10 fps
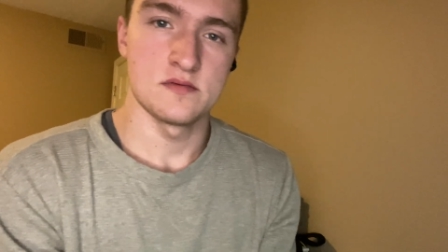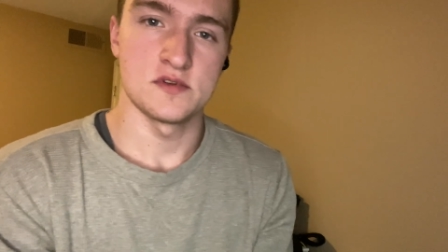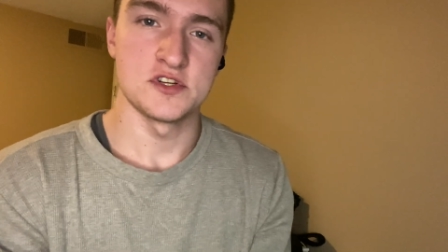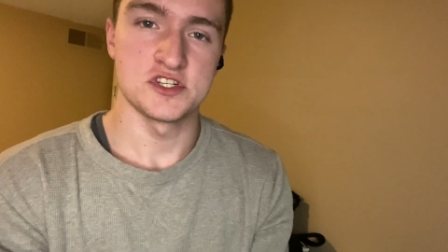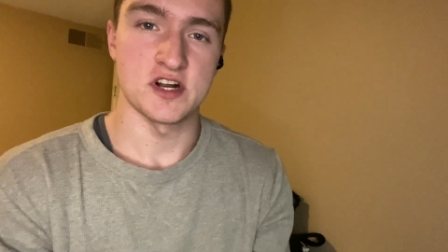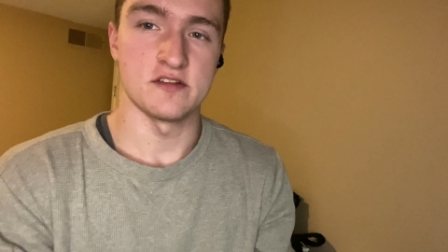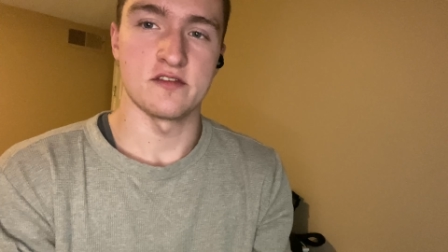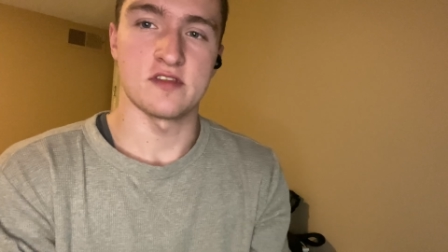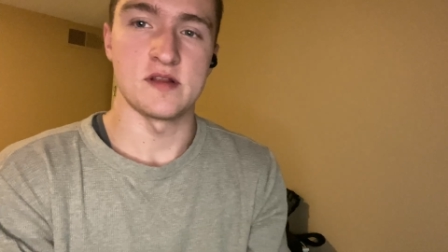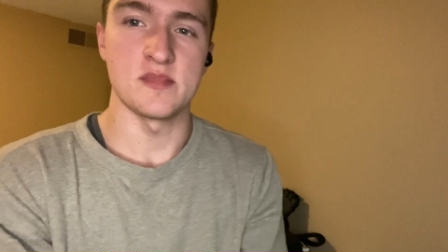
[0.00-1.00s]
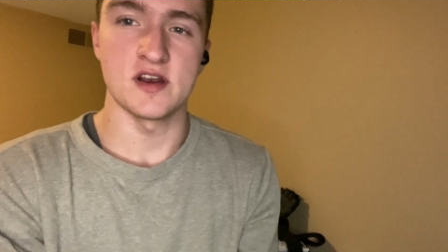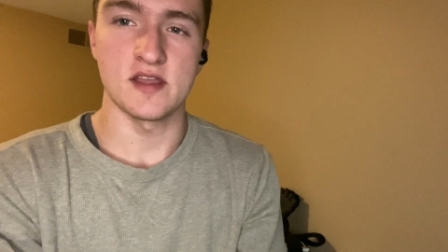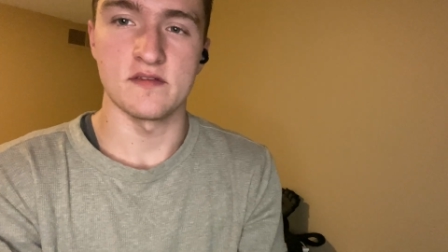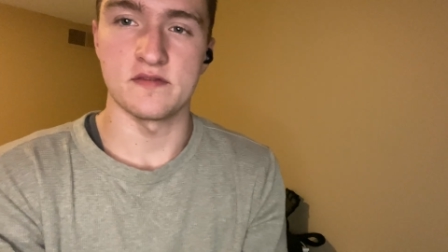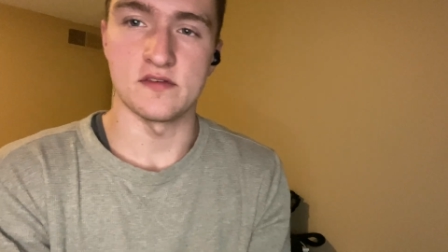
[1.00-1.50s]
Share this with
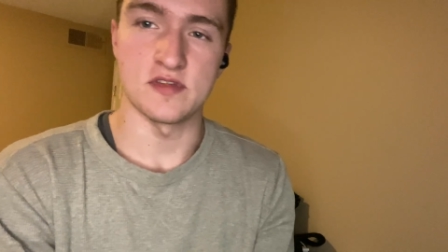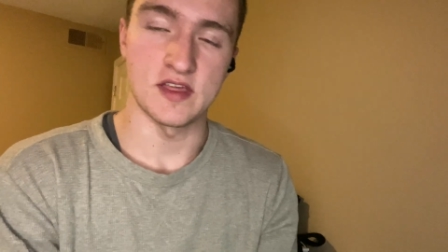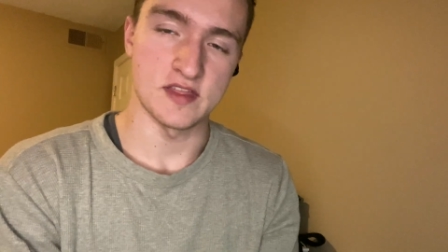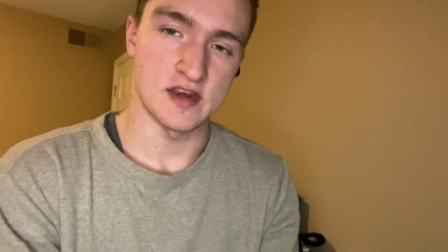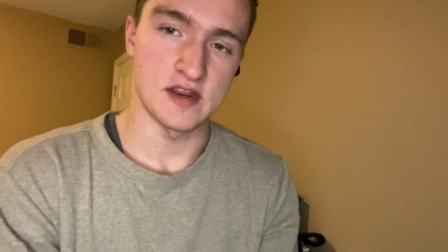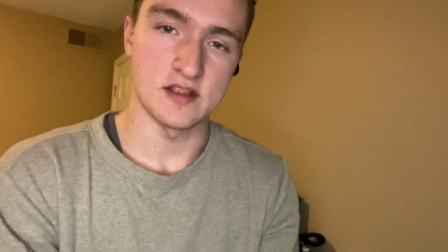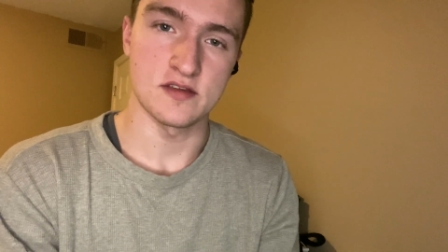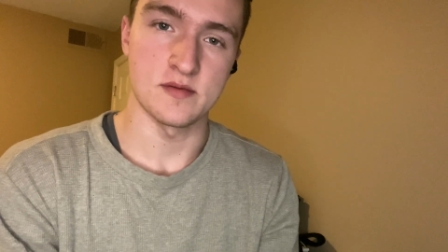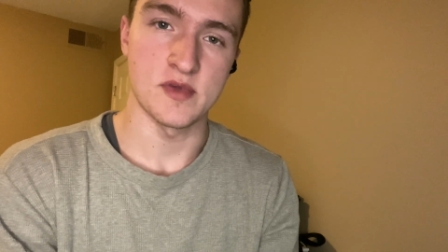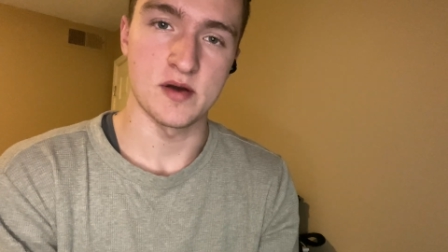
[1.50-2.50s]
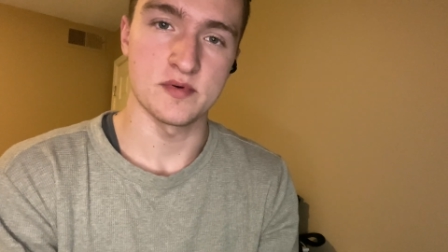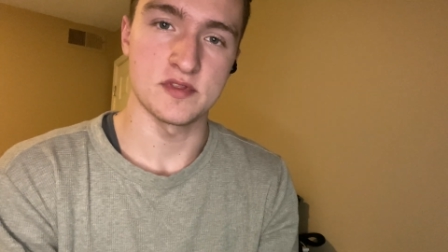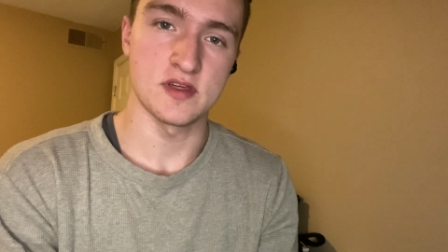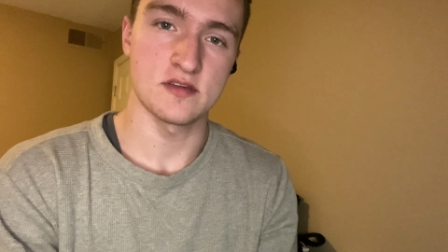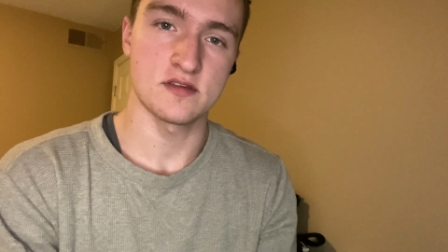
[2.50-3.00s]
anybody if you think they need some help with
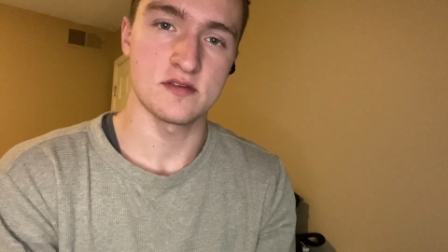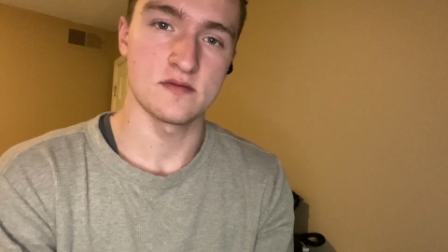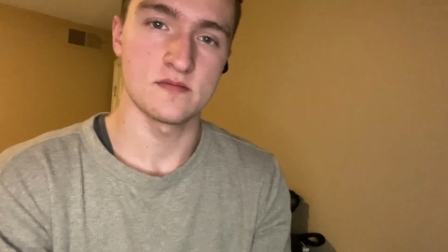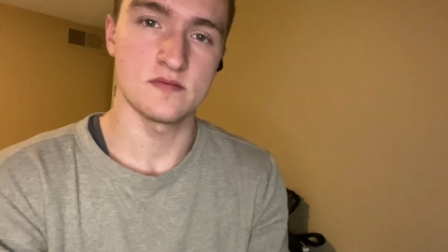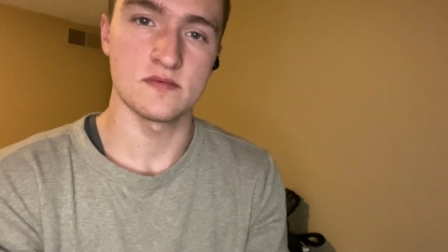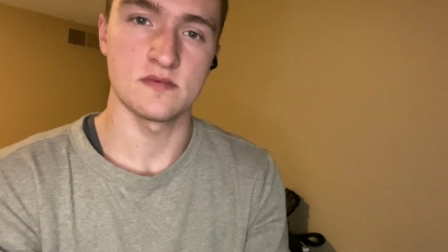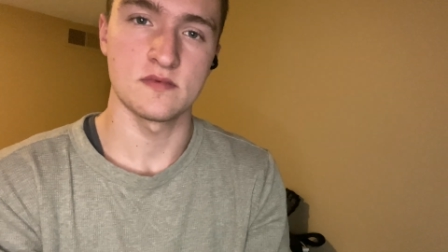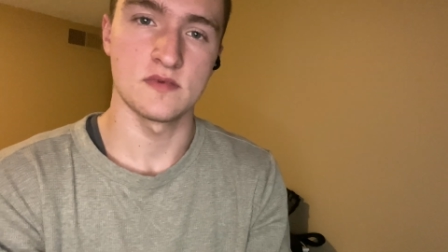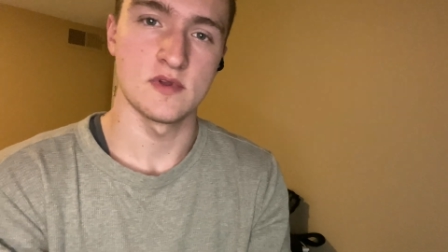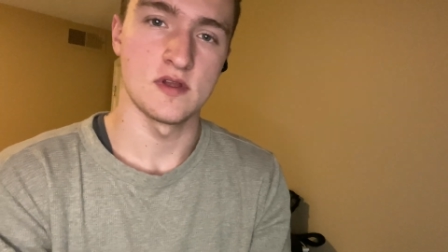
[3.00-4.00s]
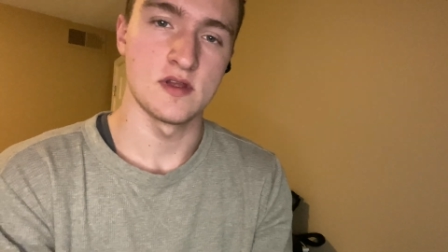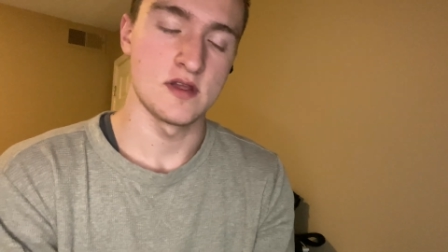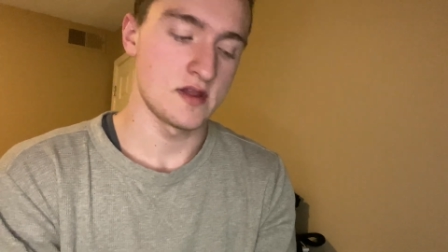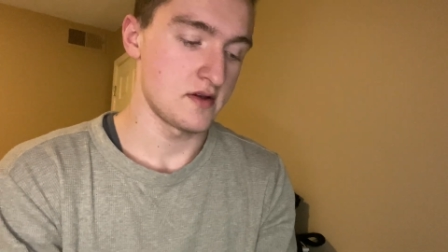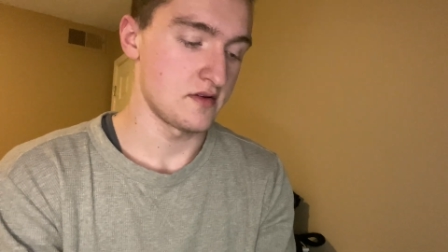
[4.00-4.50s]
this.
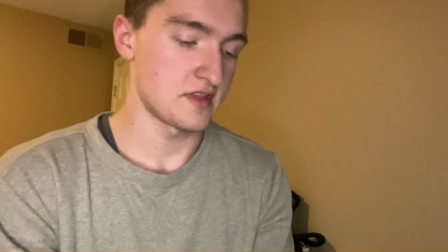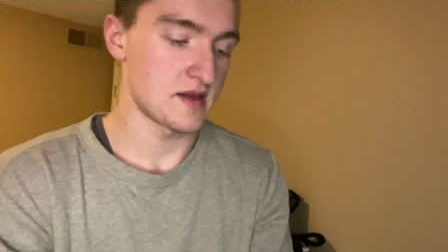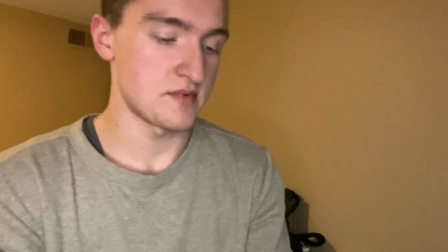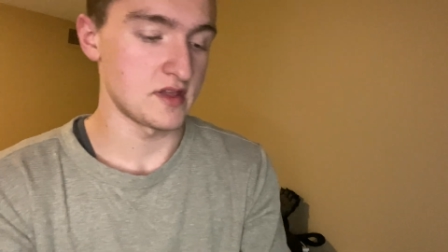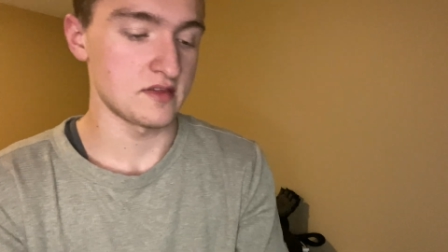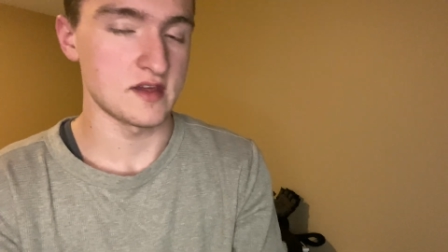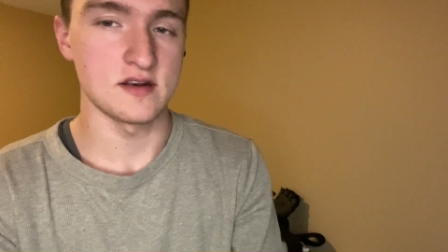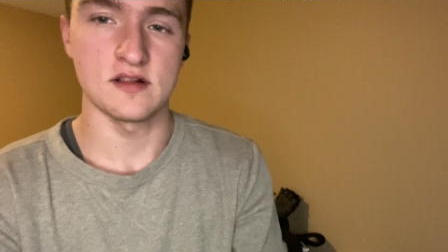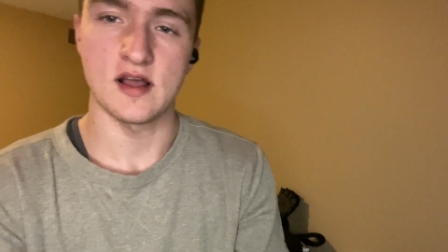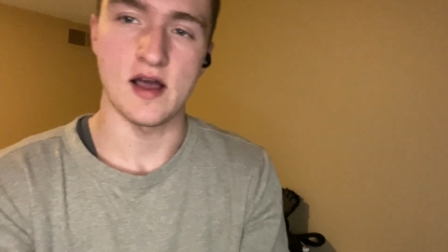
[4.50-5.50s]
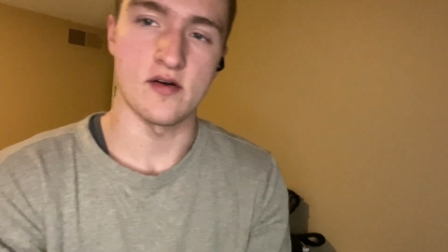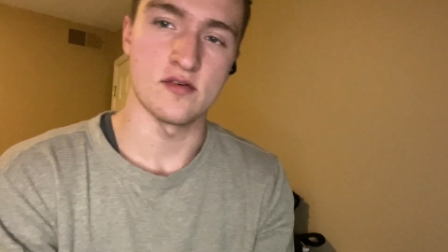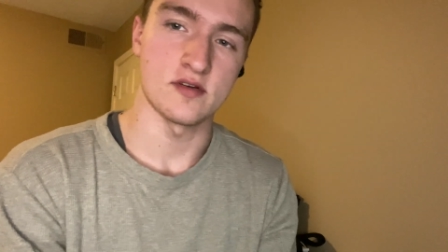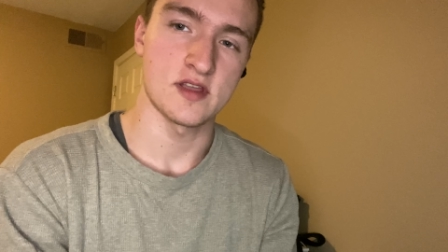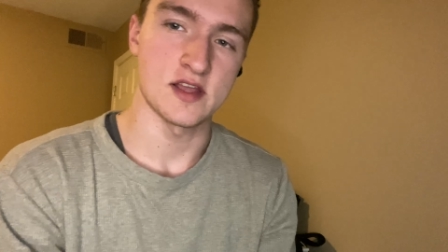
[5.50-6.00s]
And with that being said, I
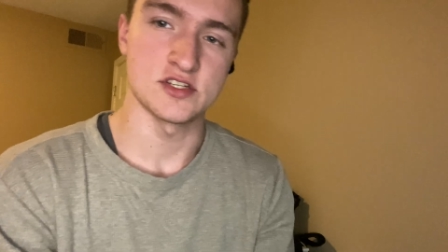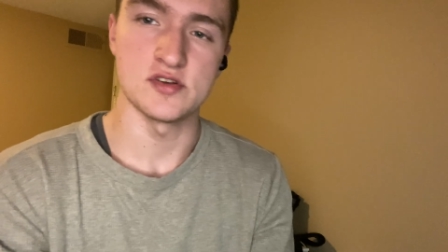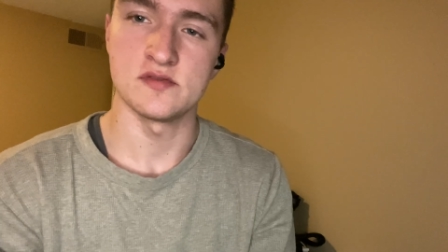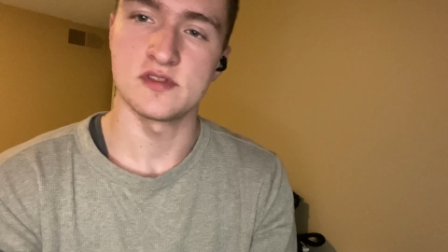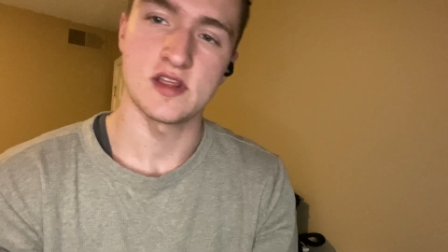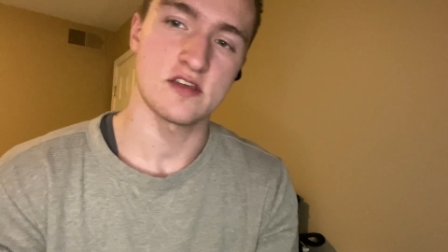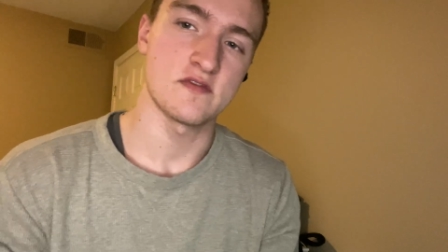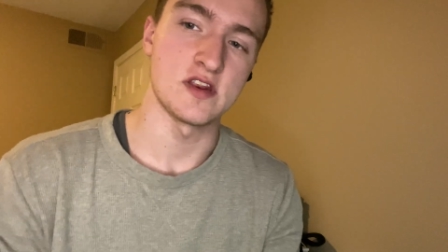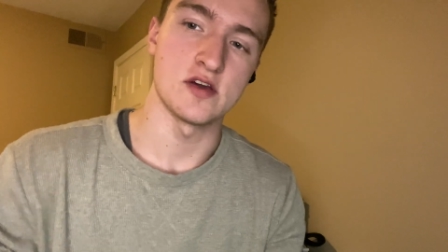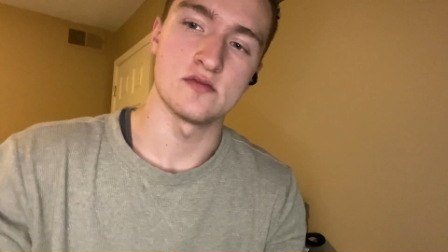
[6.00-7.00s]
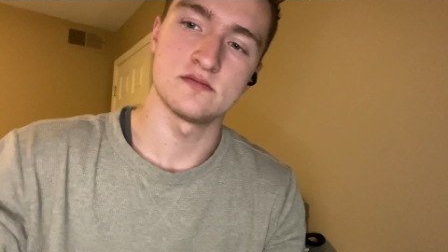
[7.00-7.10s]
will catch you in the next video.